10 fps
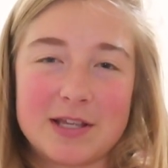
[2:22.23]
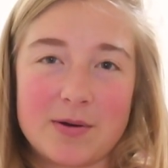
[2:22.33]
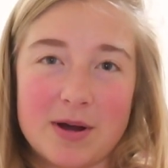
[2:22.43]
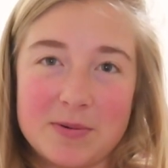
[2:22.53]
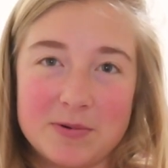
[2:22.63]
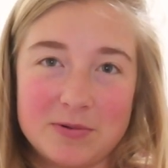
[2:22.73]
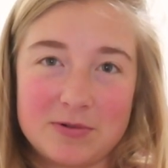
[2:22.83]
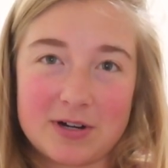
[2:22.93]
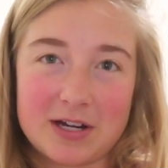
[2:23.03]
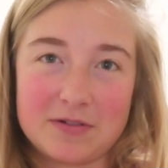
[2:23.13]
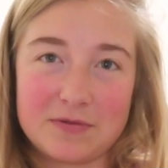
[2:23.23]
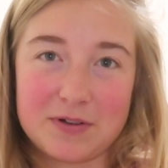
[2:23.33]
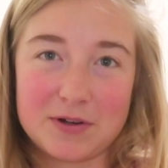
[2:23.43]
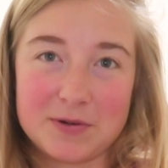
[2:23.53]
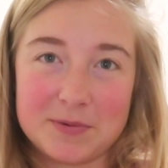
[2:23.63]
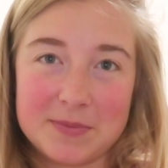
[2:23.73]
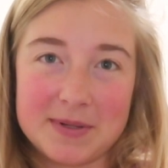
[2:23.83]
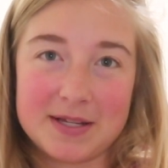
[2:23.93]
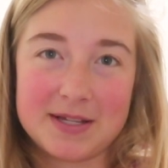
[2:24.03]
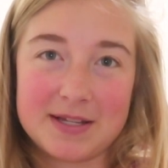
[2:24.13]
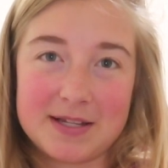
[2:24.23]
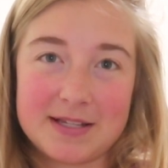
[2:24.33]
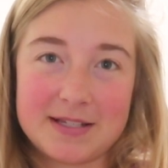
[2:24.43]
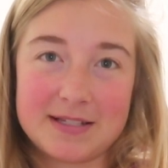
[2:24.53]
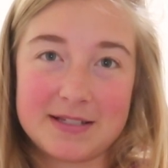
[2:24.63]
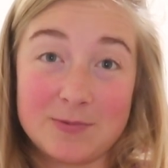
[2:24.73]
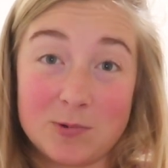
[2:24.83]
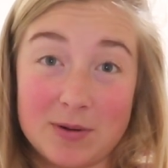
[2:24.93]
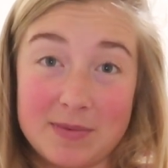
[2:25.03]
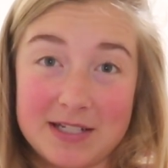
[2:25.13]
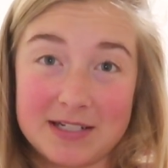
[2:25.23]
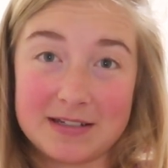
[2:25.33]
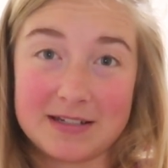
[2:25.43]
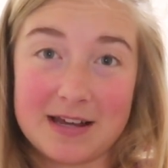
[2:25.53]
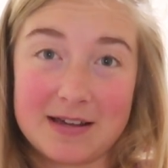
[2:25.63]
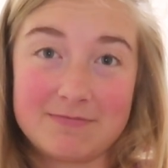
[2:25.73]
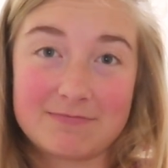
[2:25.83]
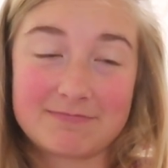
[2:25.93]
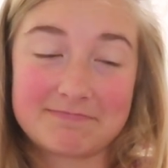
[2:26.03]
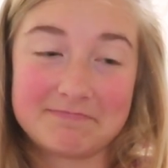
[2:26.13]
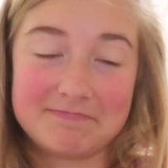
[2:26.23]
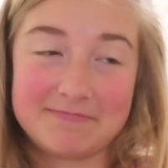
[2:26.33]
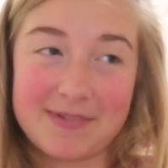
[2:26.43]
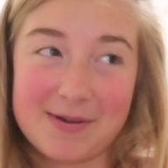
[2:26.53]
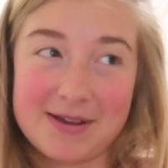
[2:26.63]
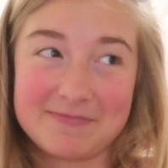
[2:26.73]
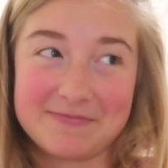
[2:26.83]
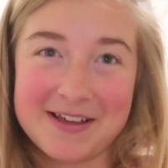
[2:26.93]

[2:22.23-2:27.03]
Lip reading: So I will try and film what I'm eating today, maybe.